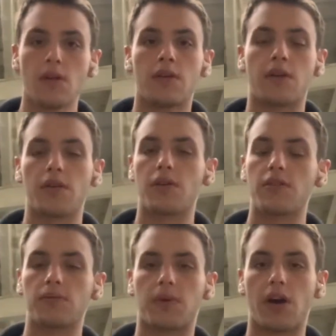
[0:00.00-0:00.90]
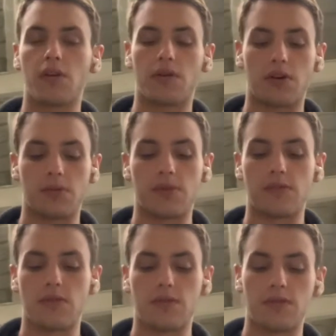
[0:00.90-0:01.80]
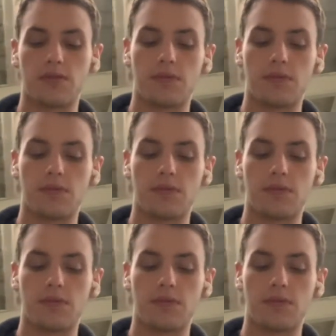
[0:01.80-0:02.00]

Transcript: Now, there are some counter arguments to these.